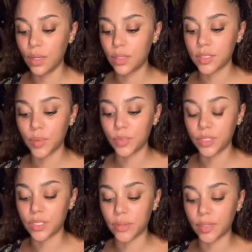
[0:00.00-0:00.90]
Someone
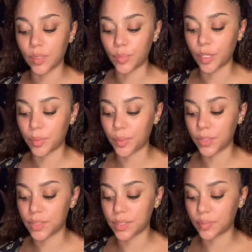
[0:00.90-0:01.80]
is serving a per
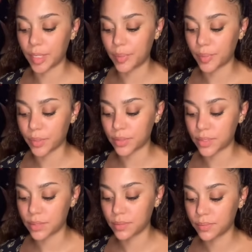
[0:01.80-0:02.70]
person
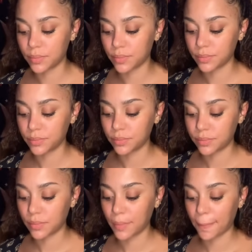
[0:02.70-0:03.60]
papers.
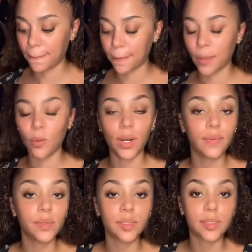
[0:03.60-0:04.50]

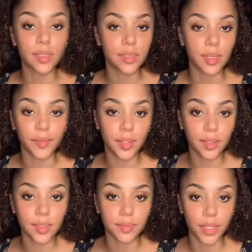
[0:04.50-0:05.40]
Whatever this is, something
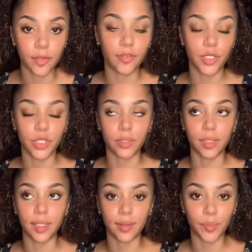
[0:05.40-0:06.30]
is made official
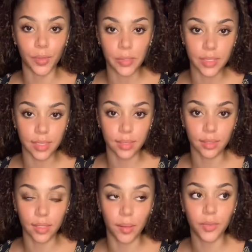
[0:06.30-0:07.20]
in a person
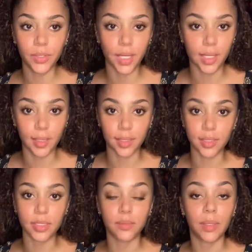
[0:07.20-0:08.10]
communicating
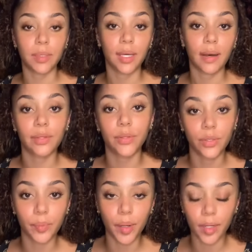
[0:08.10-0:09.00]
this. Maybe they have a
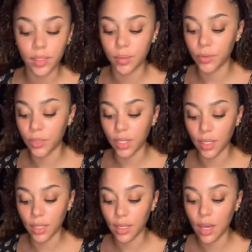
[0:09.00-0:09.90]
third party
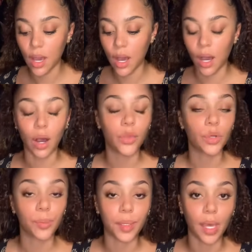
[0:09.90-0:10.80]
communicating on their
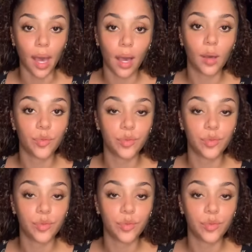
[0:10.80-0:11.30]
behalf.